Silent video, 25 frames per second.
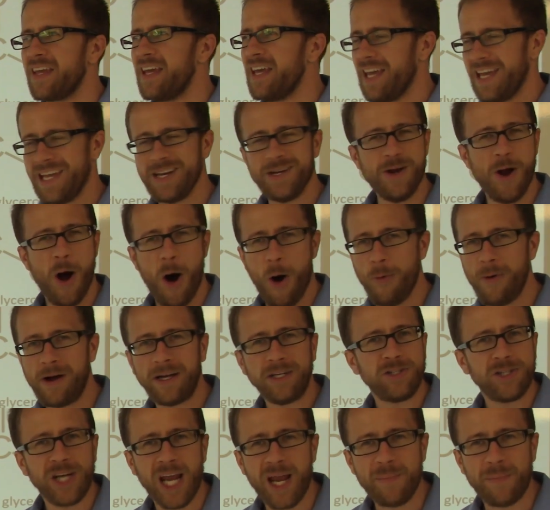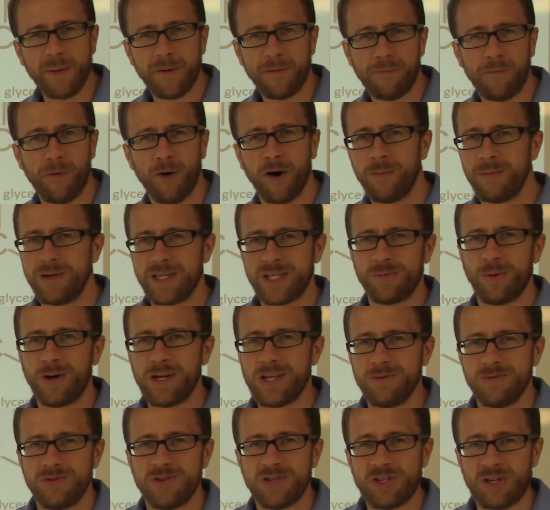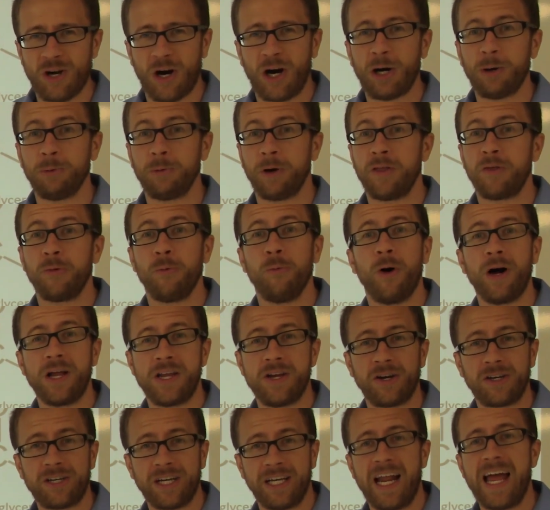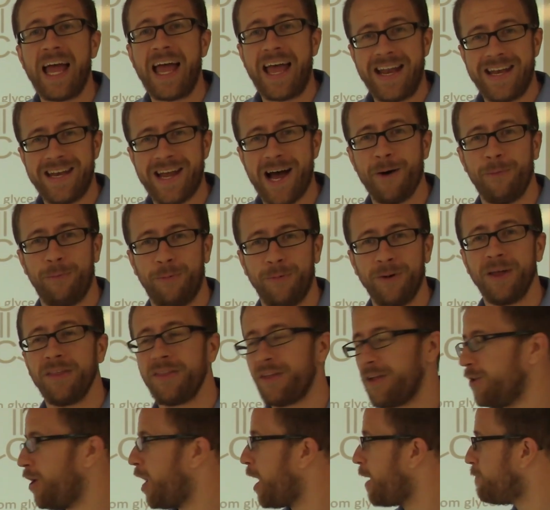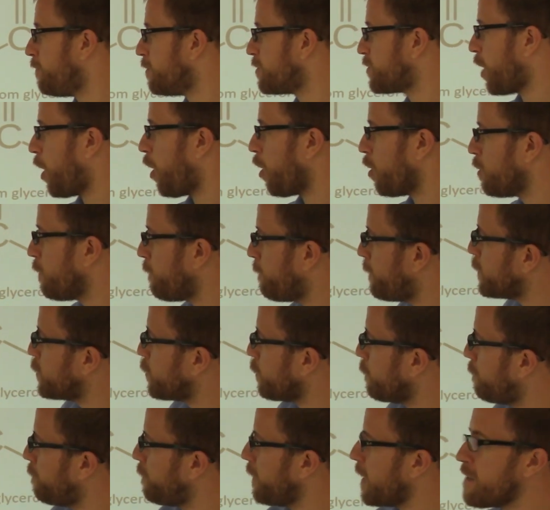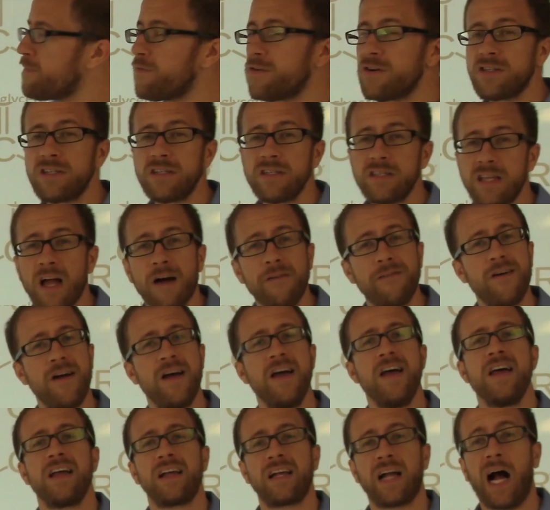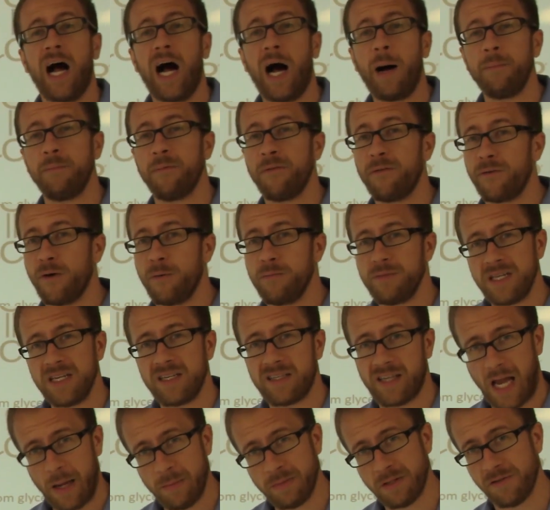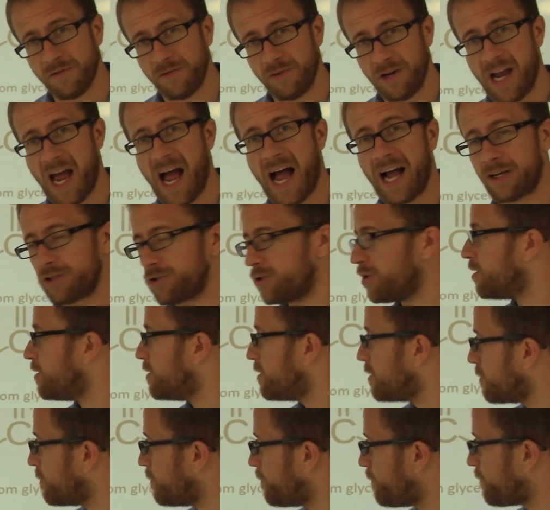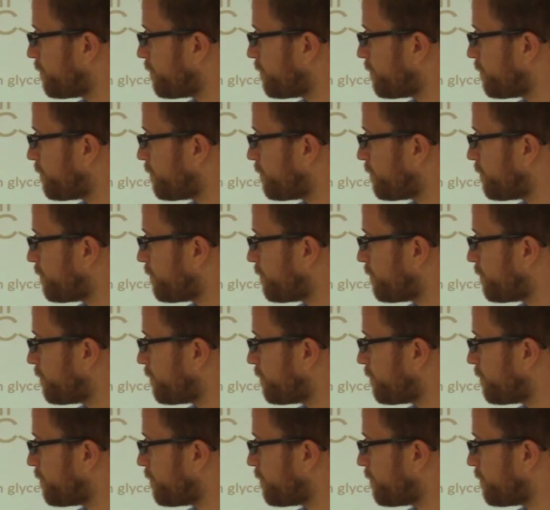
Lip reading: in no way, shape, or form is what you start with what you're going to end up with. A lot of those artificial flavors and stuff come from these types of reactions.